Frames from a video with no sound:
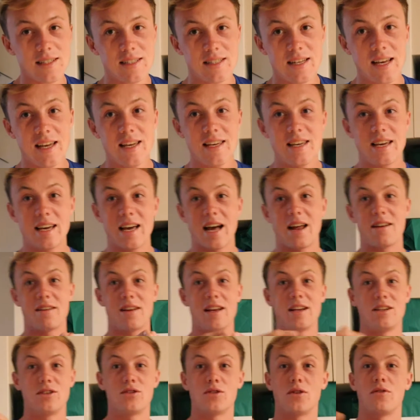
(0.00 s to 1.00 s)
See, you
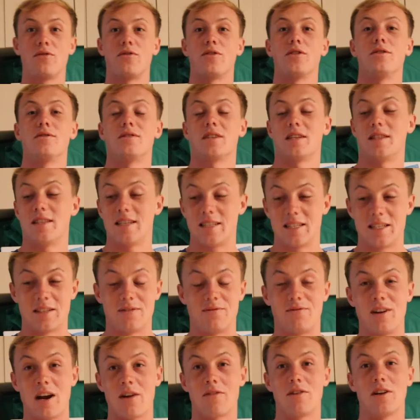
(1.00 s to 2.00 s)
can enjoy foods, and this
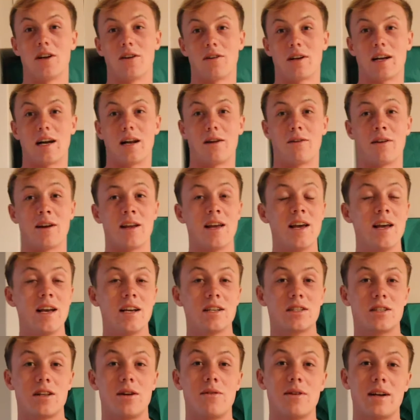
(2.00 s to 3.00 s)
is very low calorie.
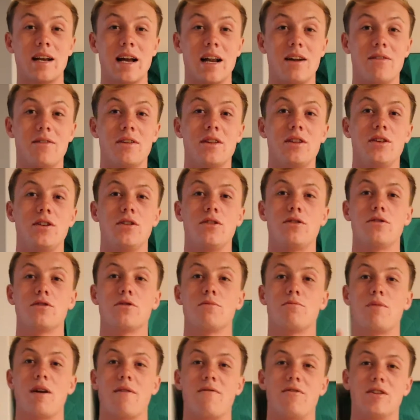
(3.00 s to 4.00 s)
It's lower calorie than the
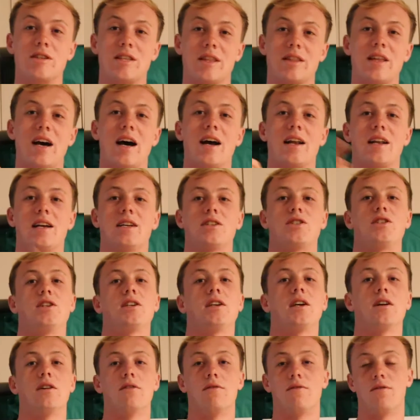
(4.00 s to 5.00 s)
usual breakfast that I'd
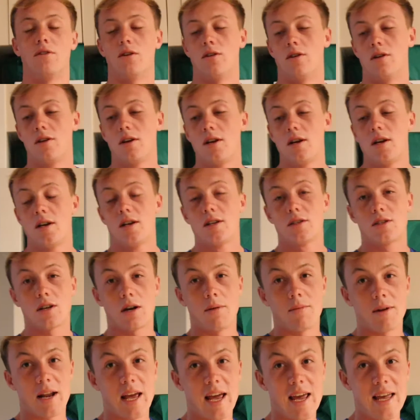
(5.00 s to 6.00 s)
actually go for.
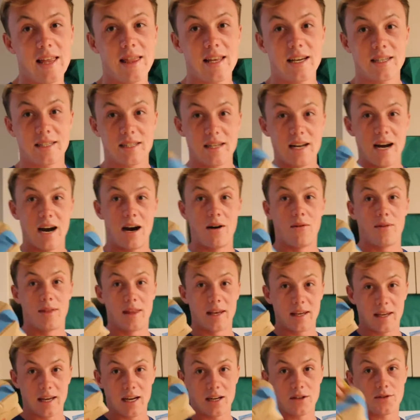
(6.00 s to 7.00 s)
So I'm going to eat this now
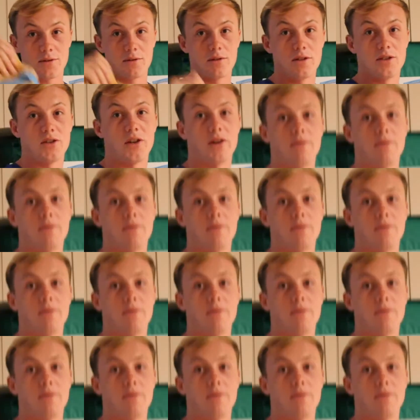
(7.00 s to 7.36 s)
and then catch you at